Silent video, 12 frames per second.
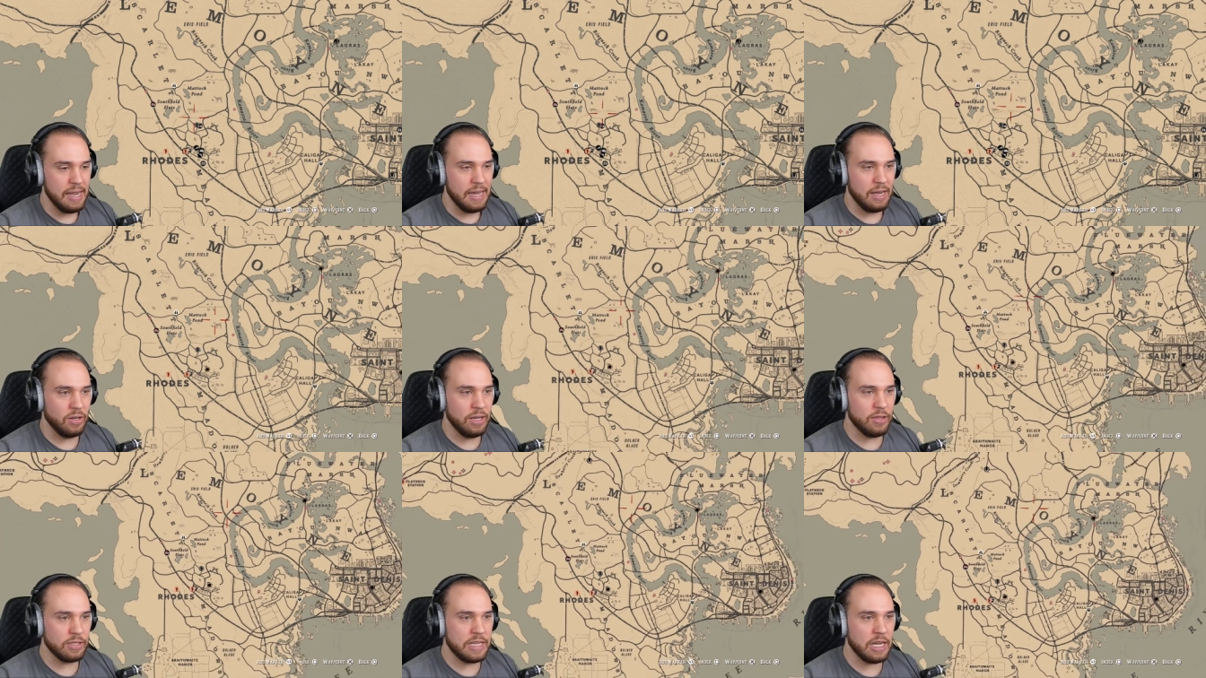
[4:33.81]
It'll
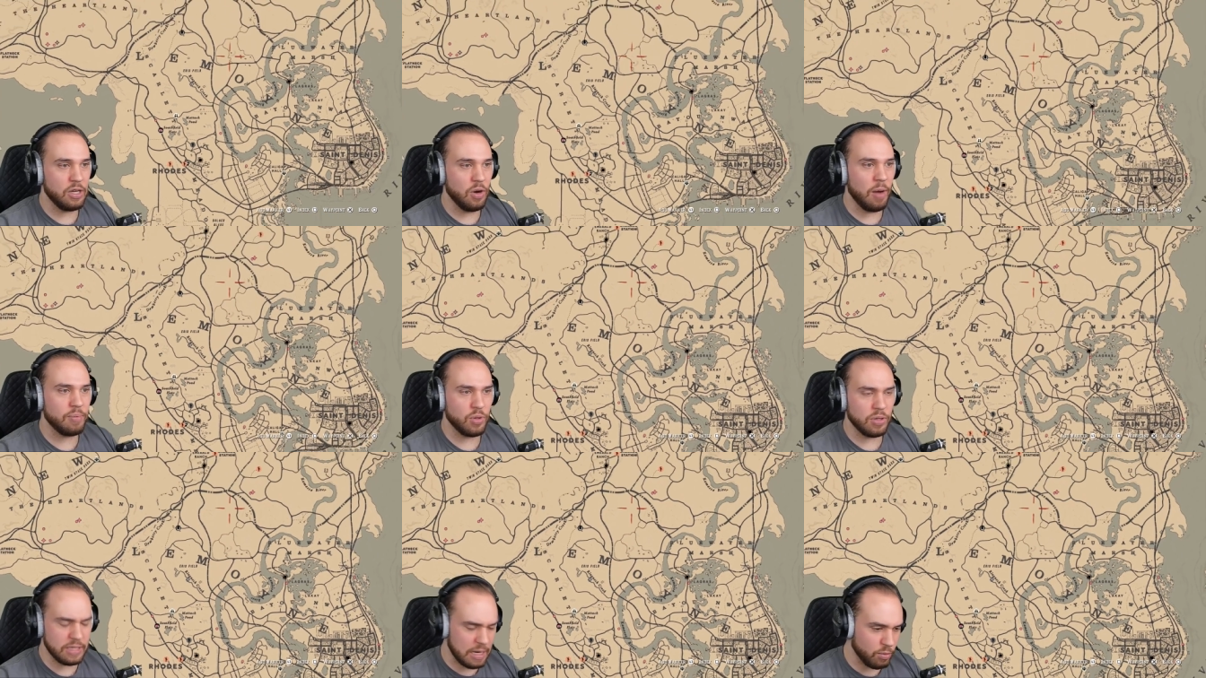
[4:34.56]
either take you up
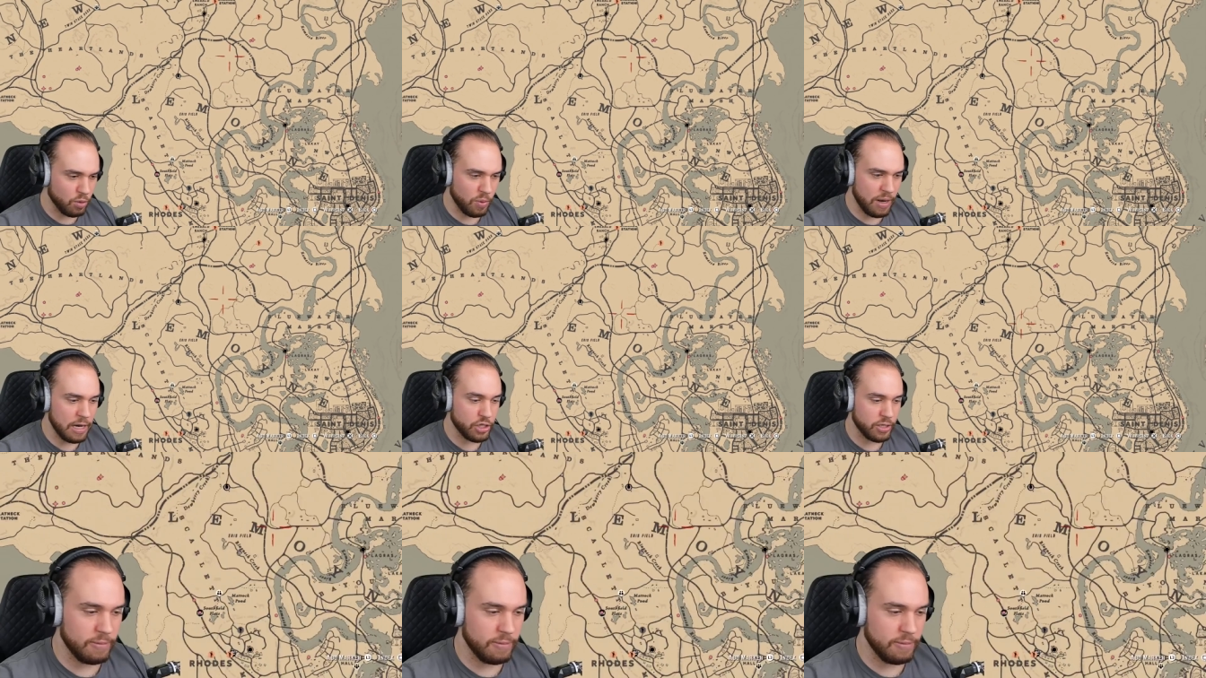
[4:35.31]
towards Emerald Ranch,